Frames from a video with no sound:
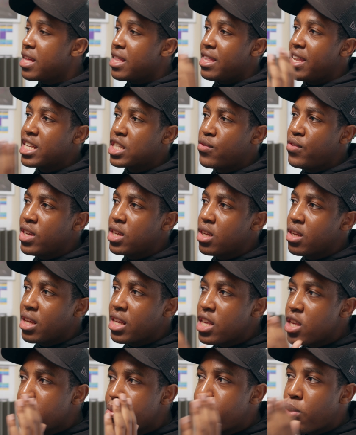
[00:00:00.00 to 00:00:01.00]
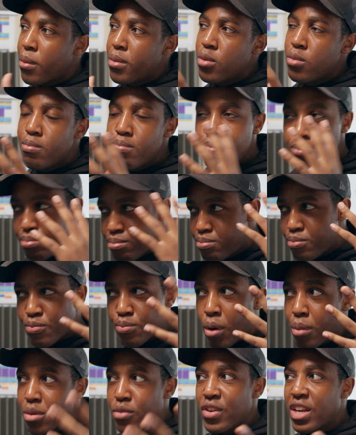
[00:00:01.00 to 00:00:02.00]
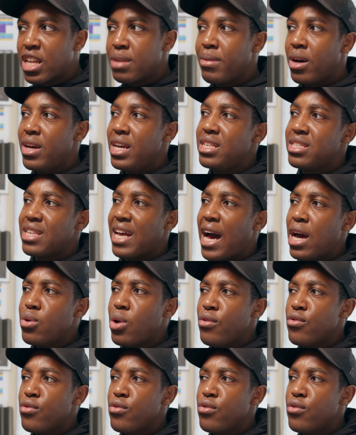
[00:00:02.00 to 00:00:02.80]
The next thing you're probably thinking about is how do I